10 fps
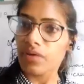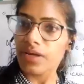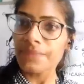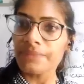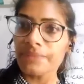
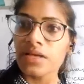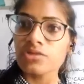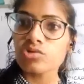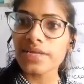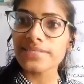Okay,
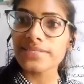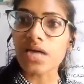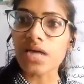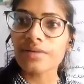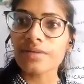so let's
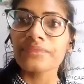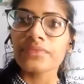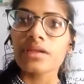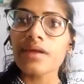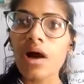start.
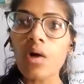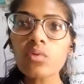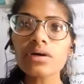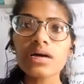Now,